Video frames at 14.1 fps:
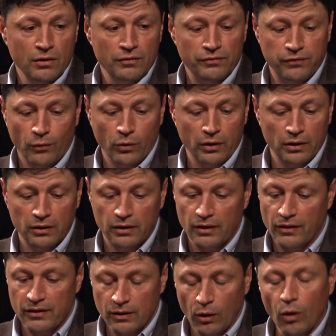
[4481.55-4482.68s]
for
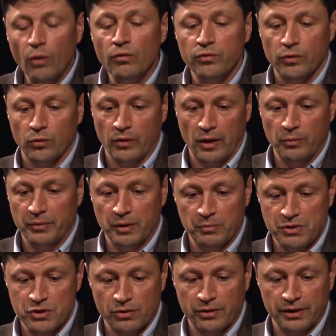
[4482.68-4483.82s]
the overwhelming
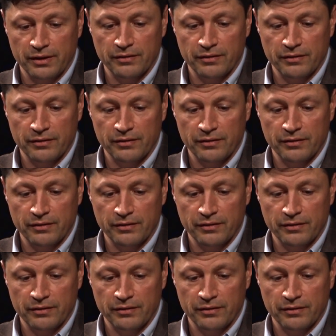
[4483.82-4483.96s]
majority